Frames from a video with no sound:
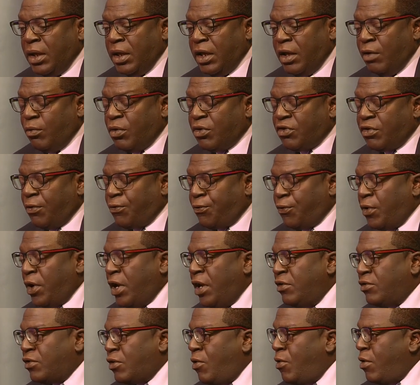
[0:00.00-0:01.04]
it was a
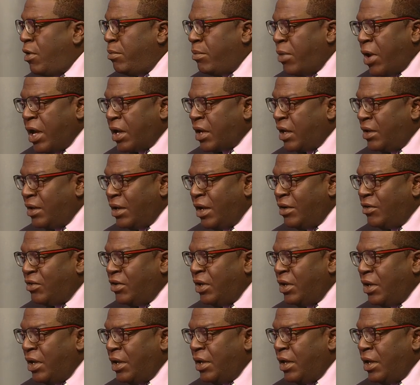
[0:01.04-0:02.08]
phrase coined back in
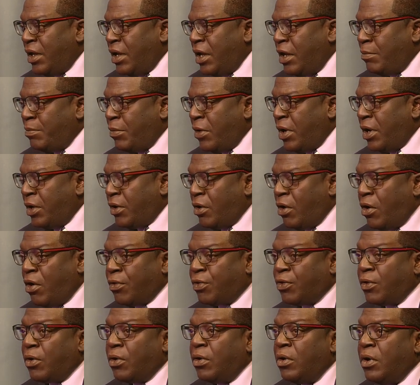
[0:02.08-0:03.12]
1988 by an
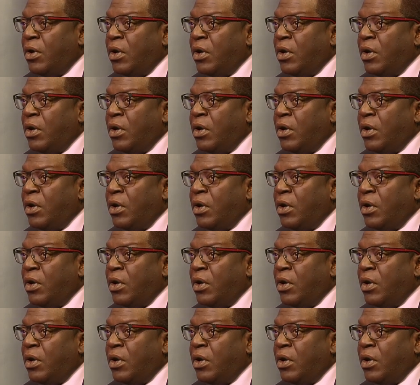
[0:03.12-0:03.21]
author.